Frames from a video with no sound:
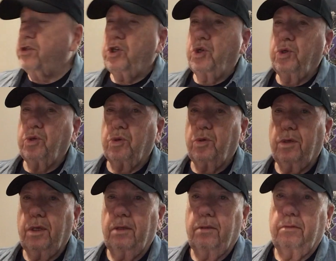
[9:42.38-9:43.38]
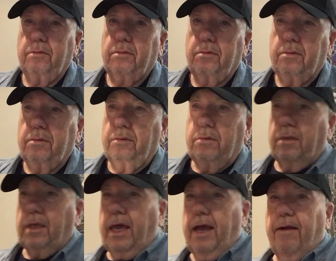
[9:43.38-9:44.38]
two,
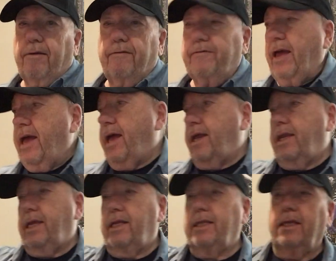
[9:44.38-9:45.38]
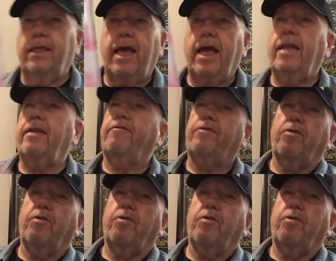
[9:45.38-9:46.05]
Caravan in the Land of